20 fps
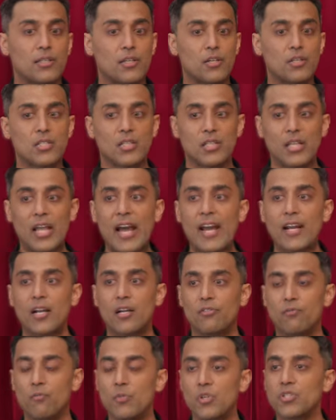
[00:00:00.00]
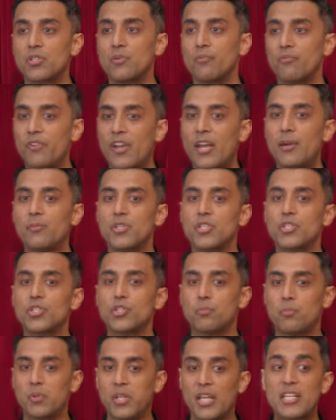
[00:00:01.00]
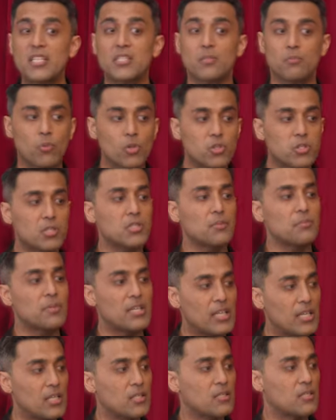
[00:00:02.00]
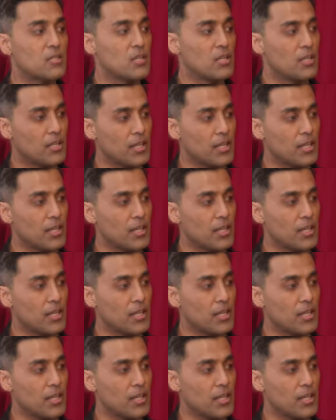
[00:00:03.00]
there's a lack of Muslim families to place Muslim kids